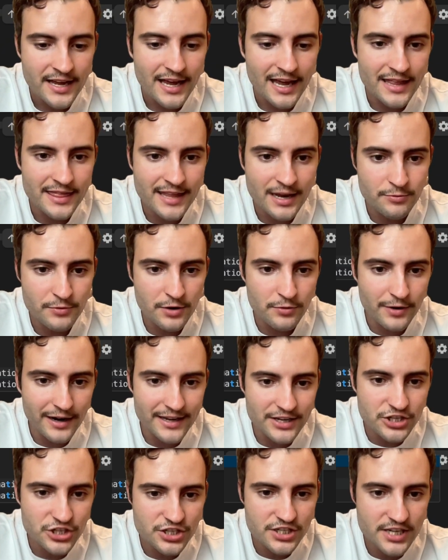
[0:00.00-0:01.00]
And then we
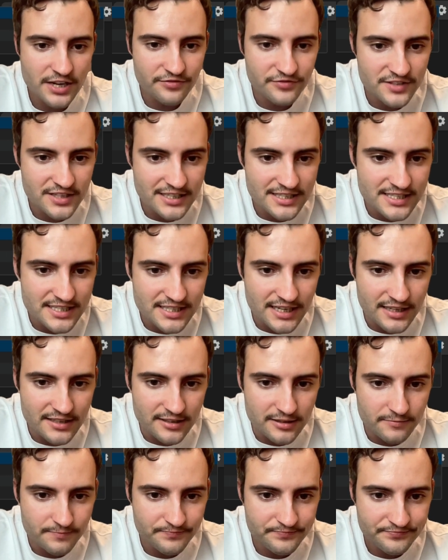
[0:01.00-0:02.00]
write shifted
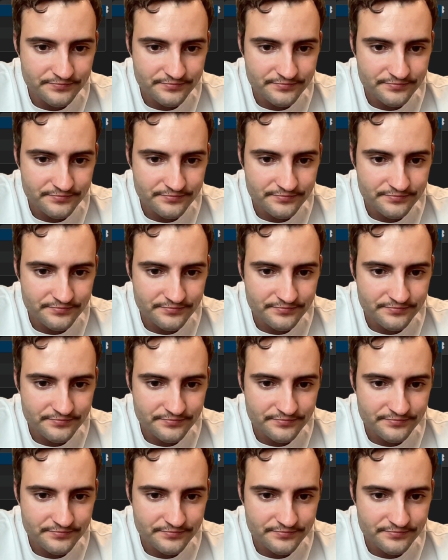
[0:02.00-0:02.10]
signal.